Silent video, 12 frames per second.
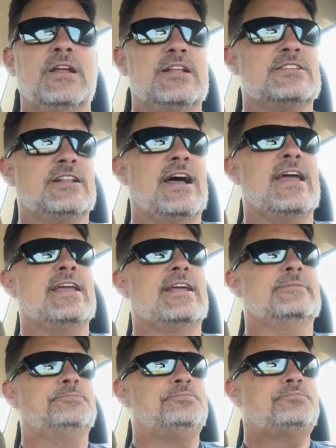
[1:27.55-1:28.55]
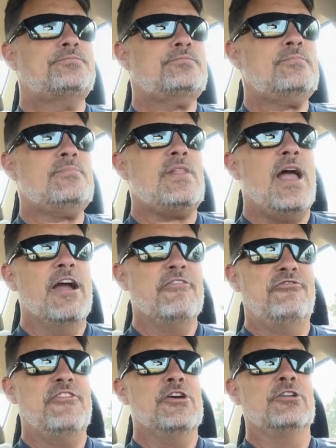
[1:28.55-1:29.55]
It's like I
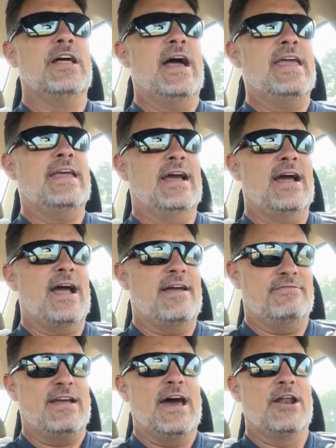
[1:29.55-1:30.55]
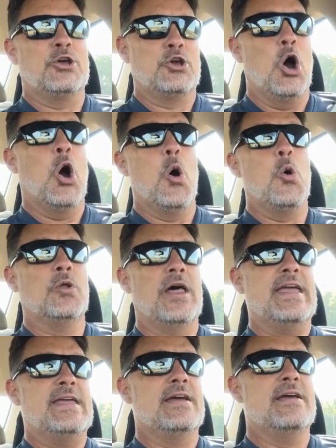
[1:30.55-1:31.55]
feel like I've got to go,
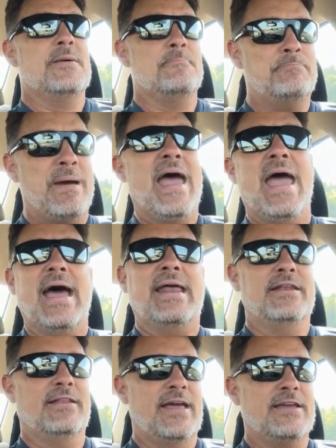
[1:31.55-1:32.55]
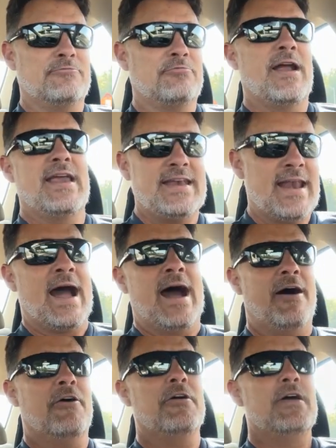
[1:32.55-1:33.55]
like bad, like right
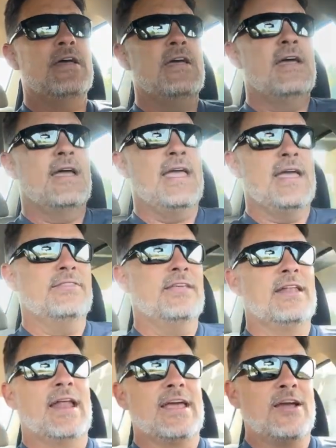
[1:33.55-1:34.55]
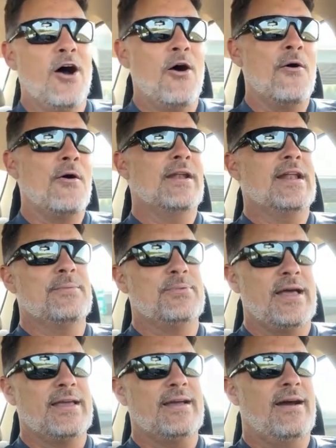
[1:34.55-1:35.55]
now. And then I go and I'm
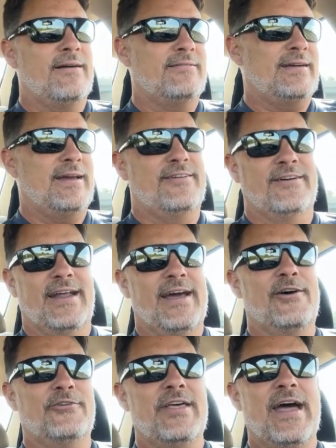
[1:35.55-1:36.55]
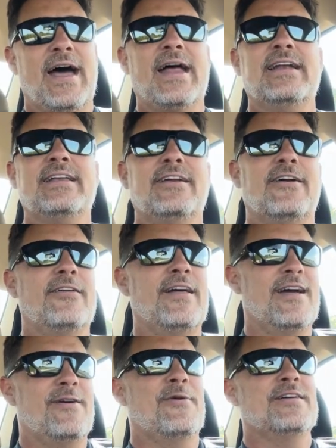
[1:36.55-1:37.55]
like, oh, I could have held that,
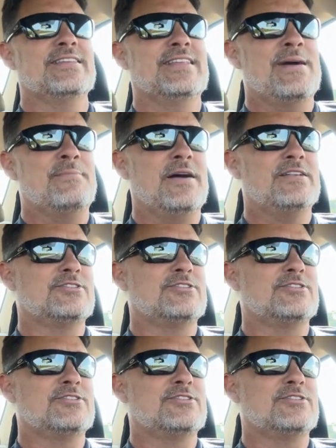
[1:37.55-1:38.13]
it wasn't that much.